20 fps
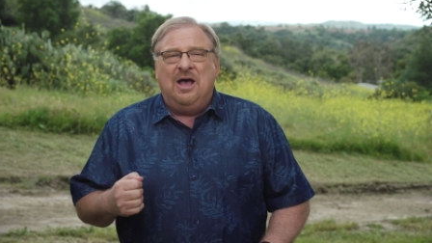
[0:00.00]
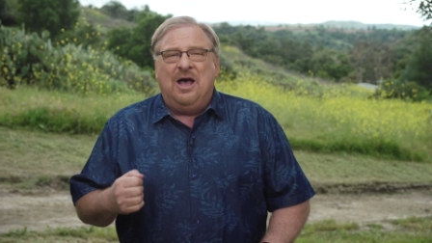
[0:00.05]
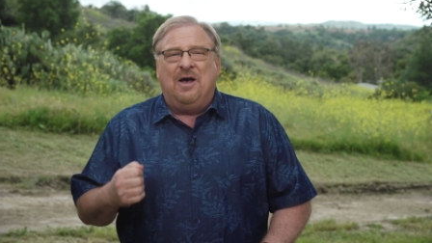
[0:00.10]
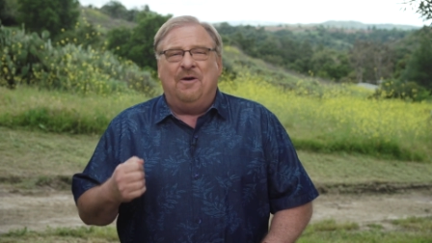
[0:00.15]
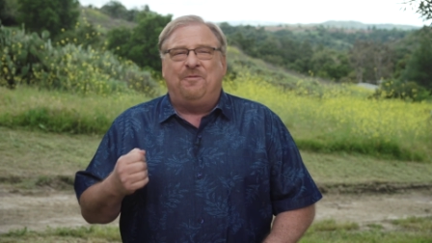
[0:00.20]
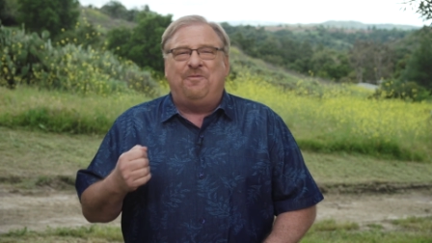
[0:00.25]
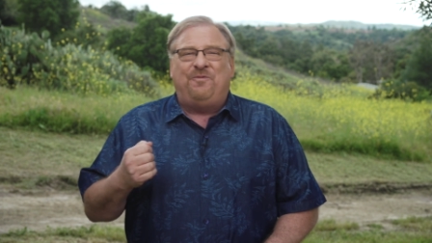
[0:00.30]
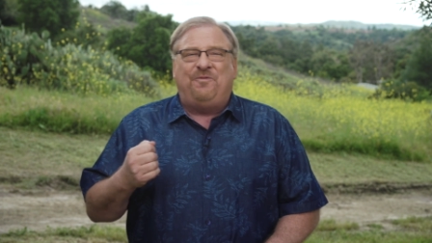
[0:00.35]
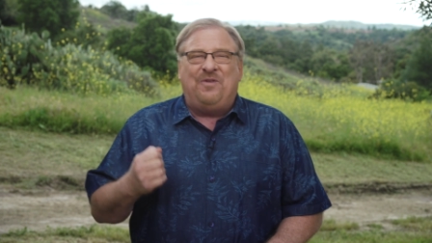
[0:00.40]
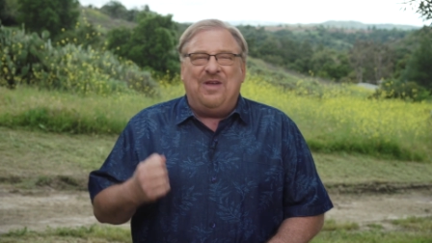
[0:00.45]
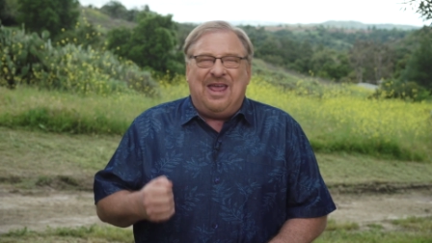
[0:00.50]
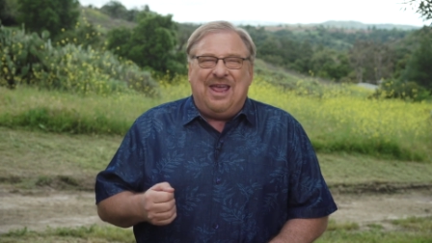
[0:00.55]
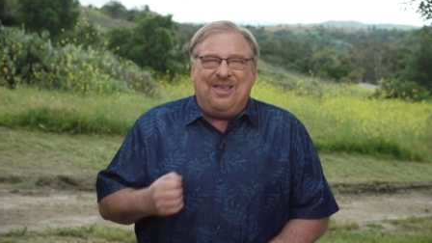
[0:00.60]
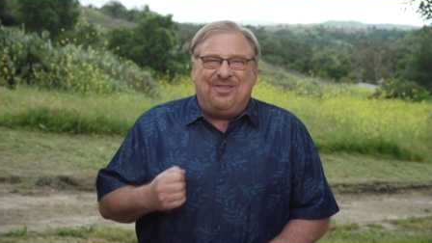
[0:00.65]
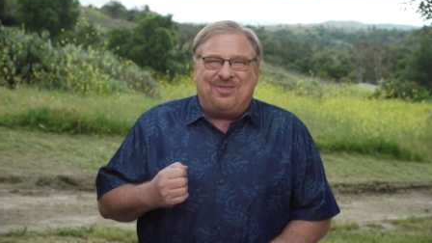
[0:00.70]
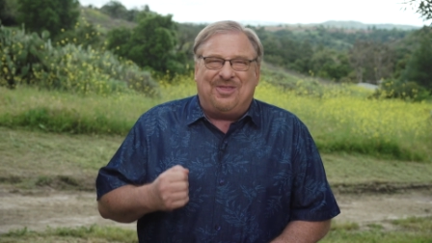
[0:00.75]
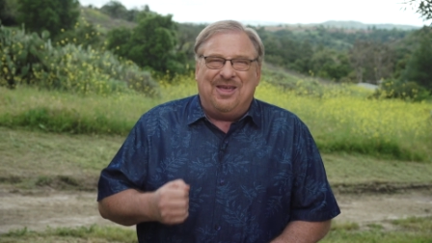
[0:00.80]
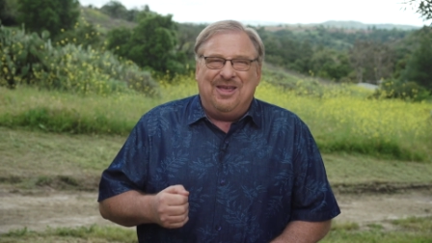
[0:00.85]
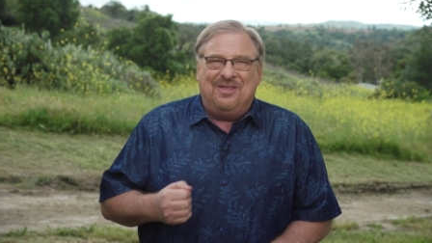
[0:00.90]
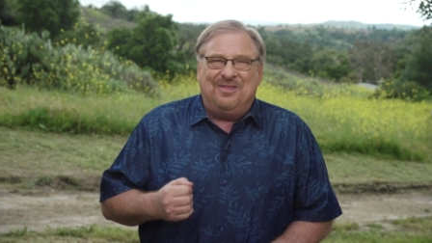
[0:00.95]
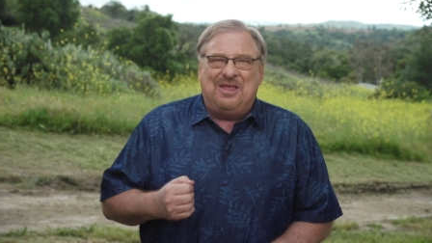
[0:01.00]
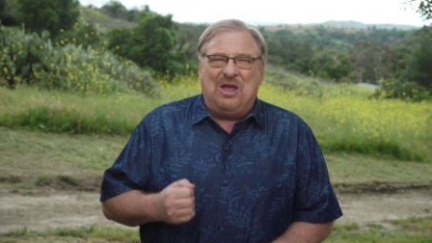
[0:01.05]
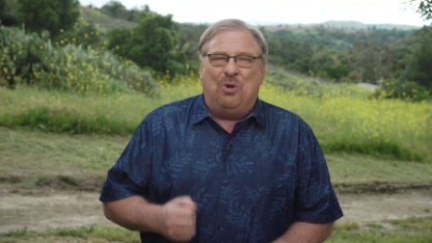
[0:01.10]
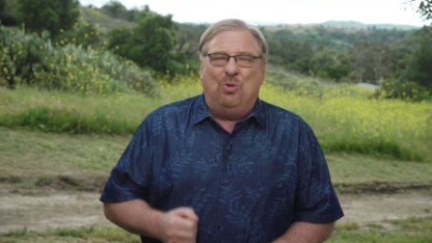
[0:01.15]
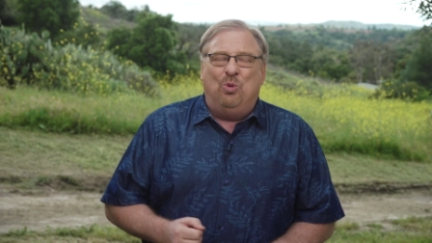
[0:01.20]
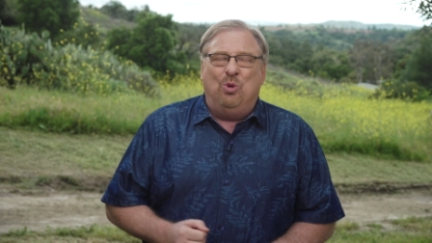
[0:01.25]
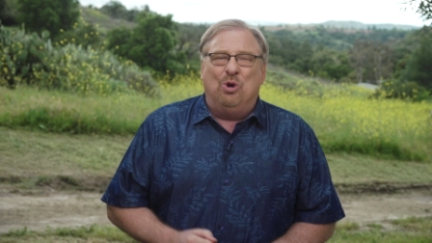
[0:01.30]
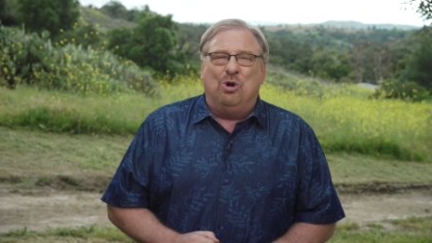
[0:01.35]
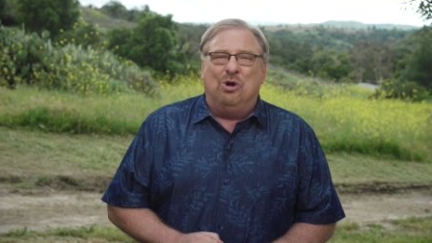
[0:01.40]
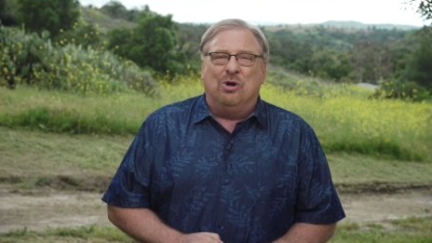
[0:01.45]
A Faith
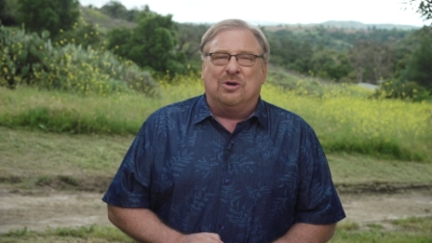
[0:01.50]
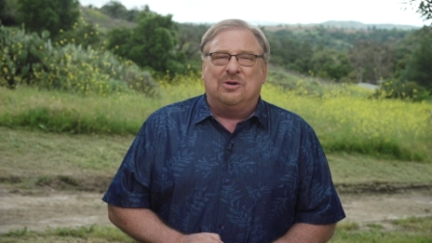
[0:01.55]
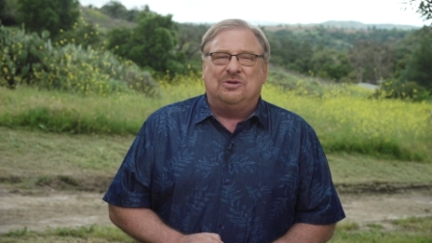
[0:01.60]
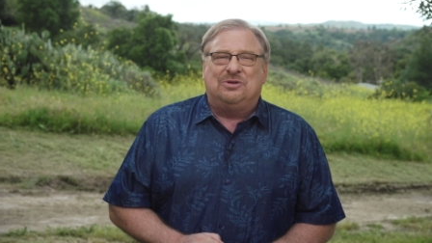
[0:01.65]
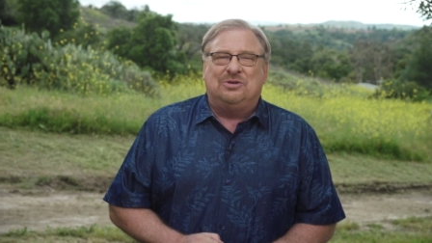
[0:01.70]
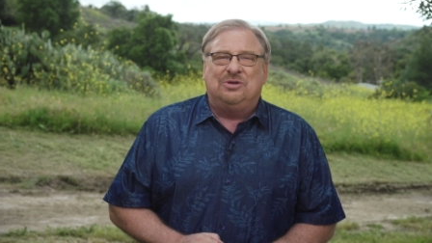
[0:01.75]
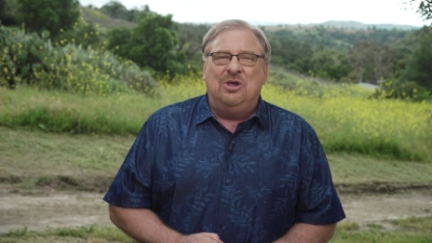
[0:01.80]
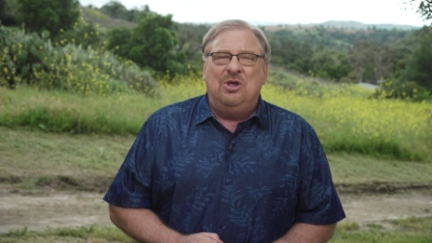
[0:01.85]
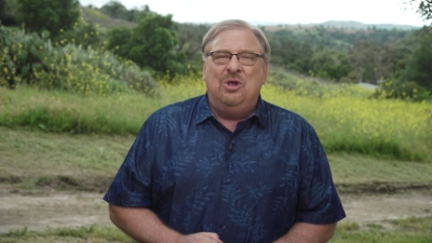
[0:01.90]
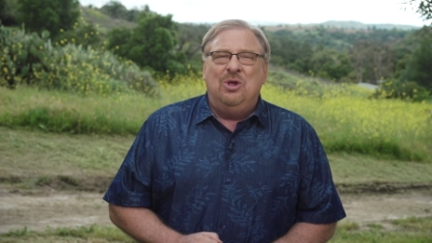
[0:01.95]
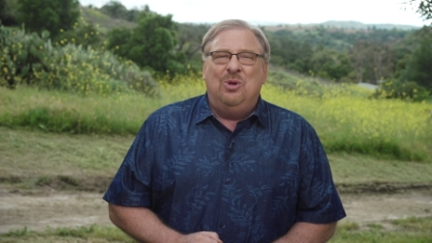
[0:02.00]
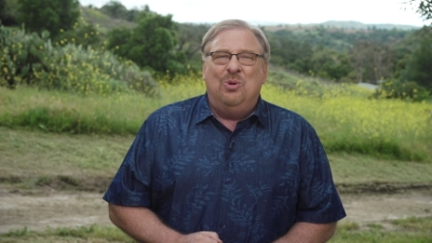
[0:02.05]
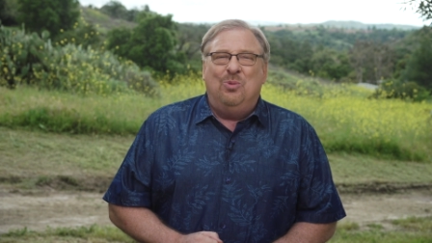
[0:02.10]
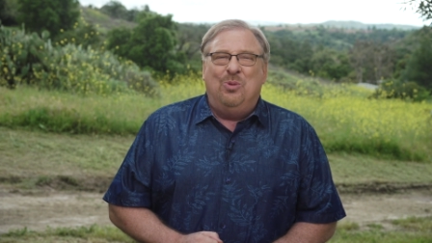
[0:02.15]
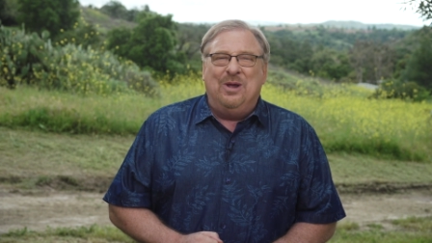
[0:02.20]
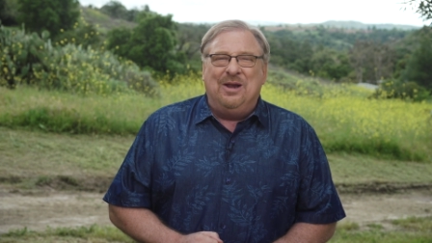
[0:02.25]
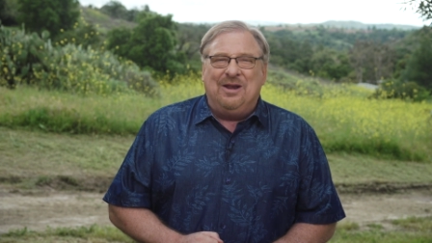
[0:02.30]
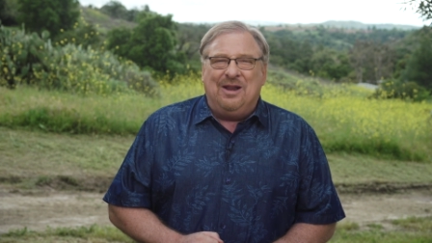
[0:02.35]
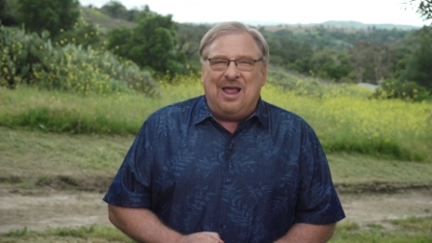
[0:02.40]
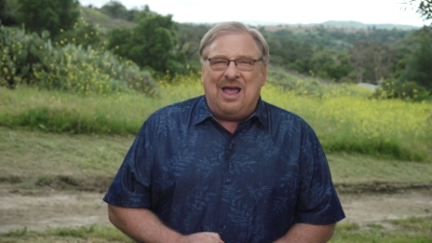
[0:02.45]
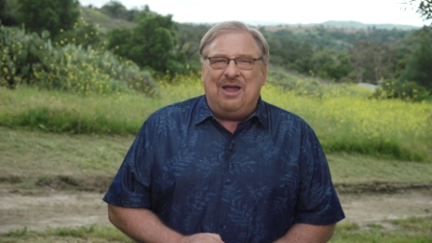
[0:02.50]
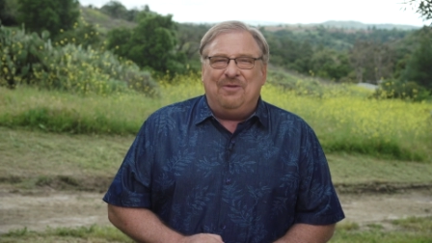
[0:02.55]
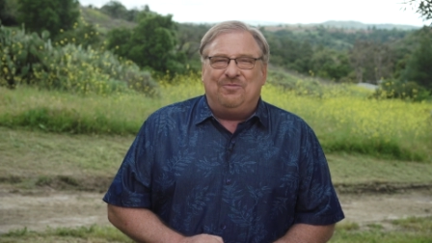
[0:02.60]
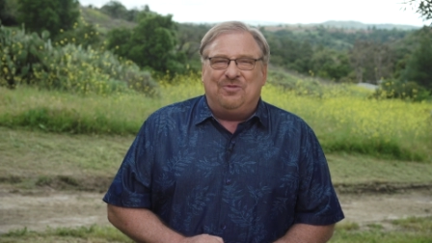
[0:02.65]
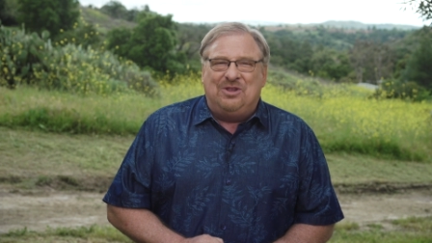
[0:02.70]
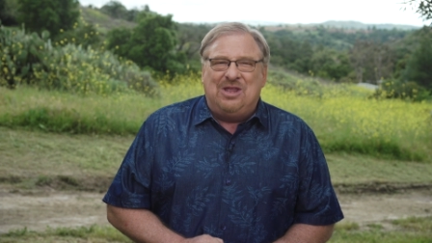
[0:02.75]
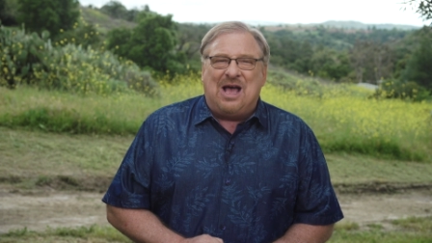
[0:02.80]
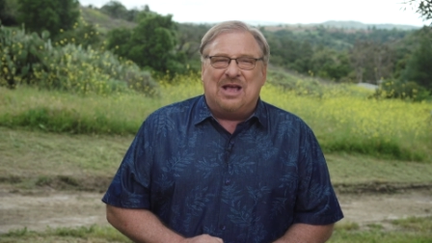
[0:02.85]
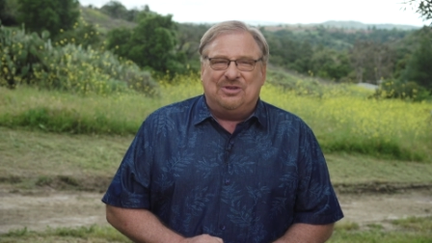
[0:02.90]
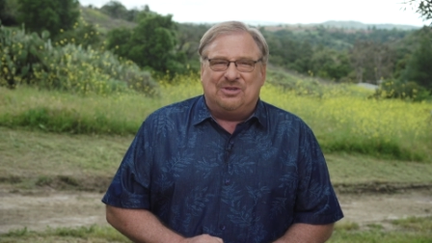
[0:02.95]
That Works When Life
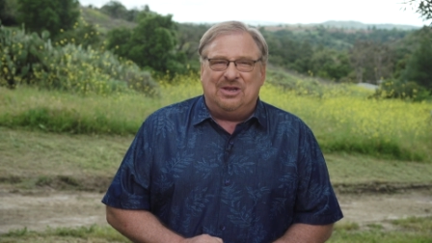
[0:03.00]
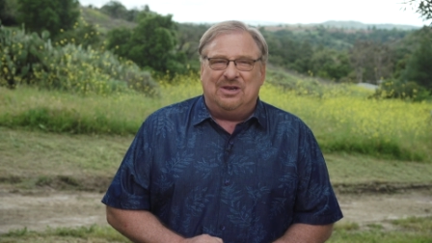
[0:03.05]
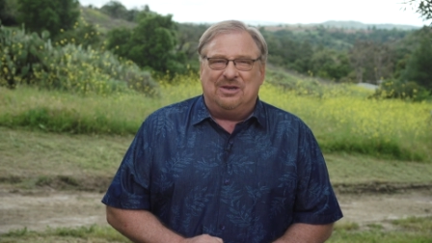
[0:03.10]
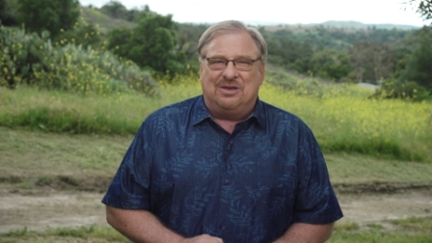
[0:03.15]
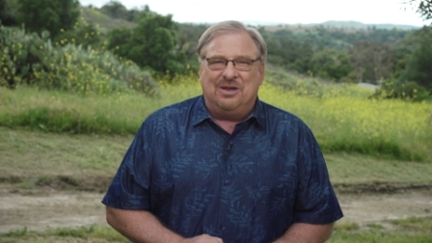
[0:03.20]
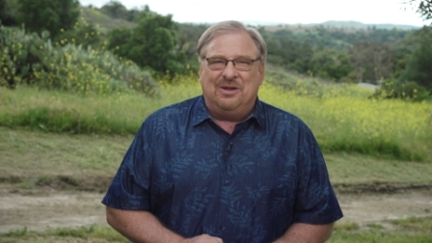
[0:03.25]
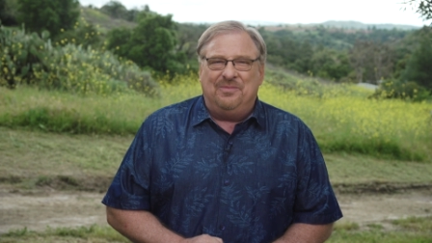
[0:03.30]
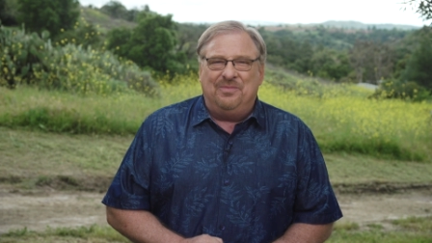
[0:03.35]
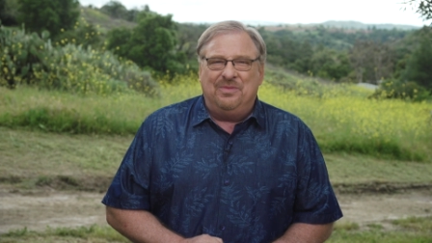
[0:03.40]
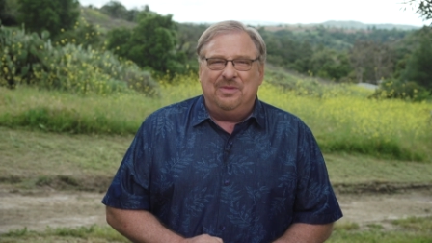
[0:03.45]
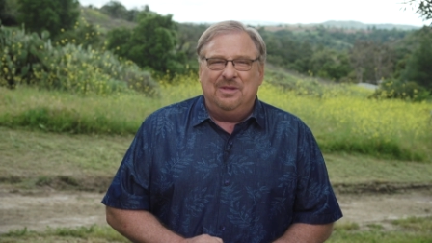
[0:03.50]
Doesn't.